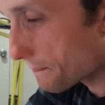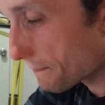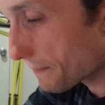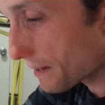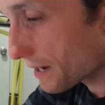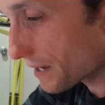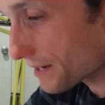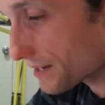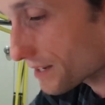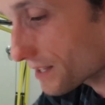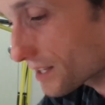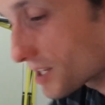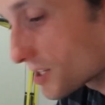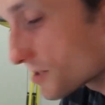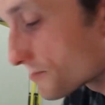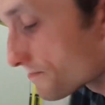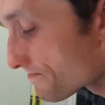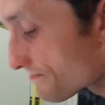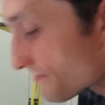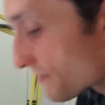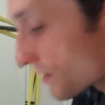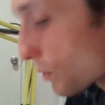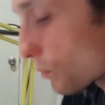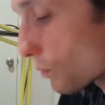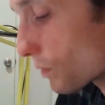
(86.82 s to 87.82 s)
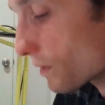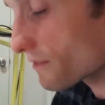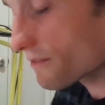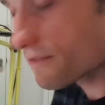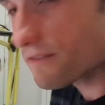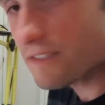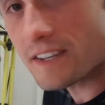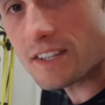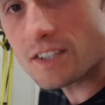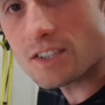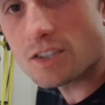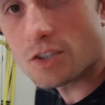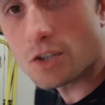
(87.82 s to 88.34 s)
But one
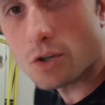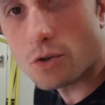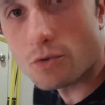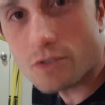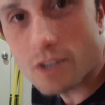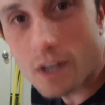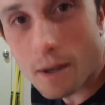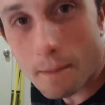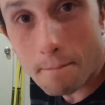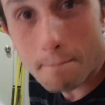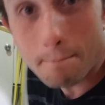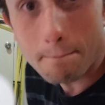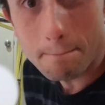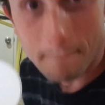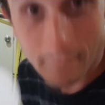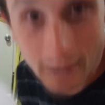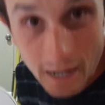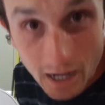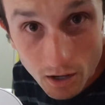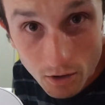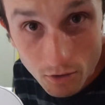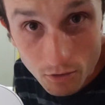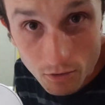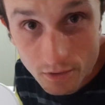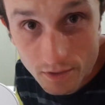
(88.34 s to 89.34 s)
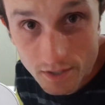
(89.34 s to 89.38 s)
thing to note about